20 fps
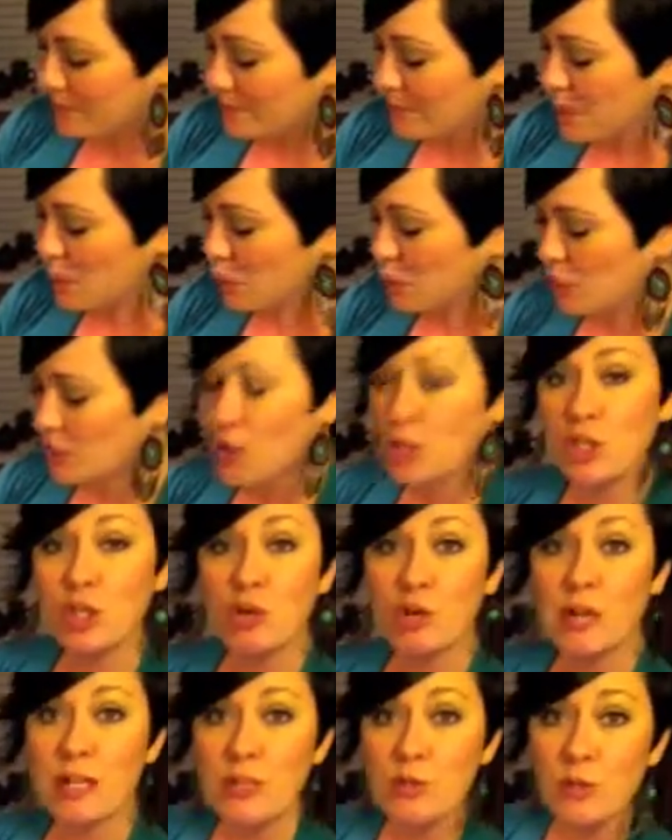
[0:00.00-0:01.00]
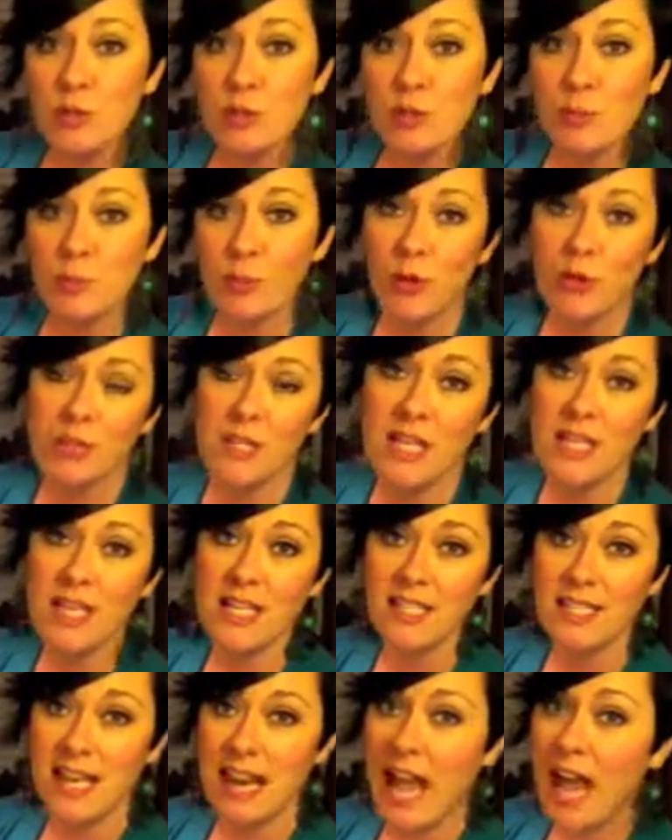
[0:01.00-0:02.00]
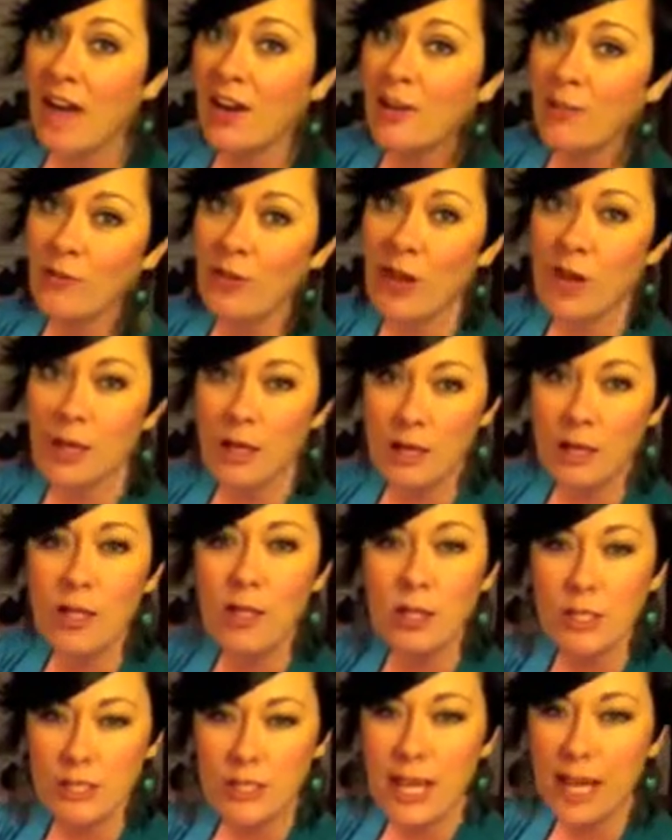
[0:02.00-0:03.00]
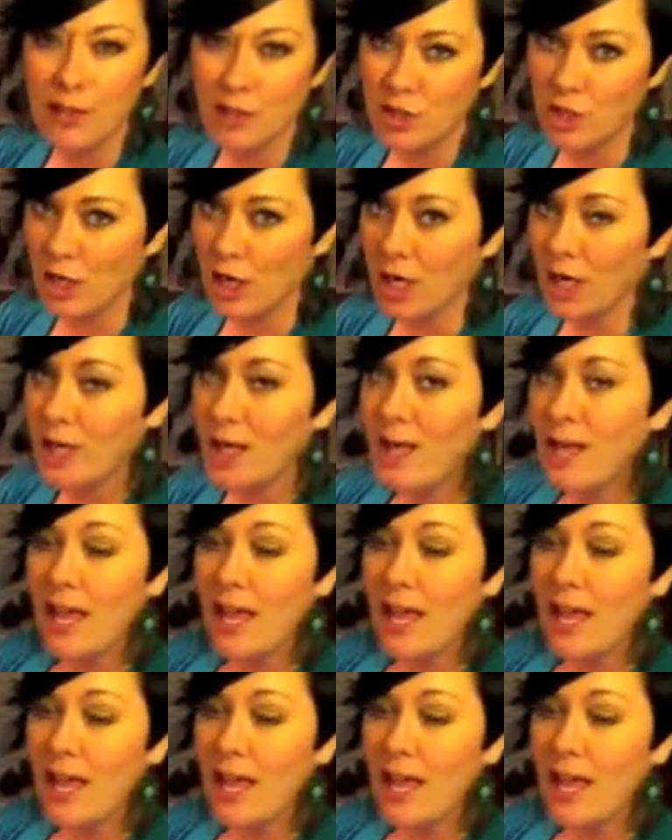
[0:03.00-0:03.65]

So this is a great source of protein. It's going to add a good texture.